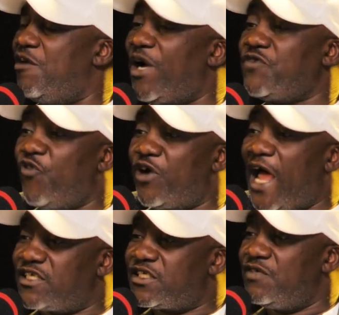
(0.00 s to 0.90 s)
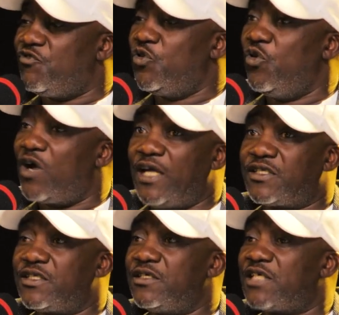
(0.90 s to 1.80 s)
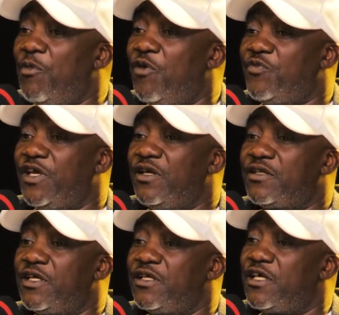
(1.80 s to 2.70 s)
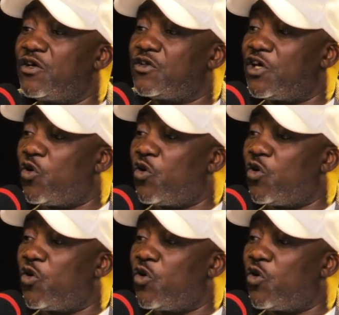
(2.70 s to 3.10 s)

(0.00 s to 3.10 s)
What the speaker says: But for us, if you look at some of the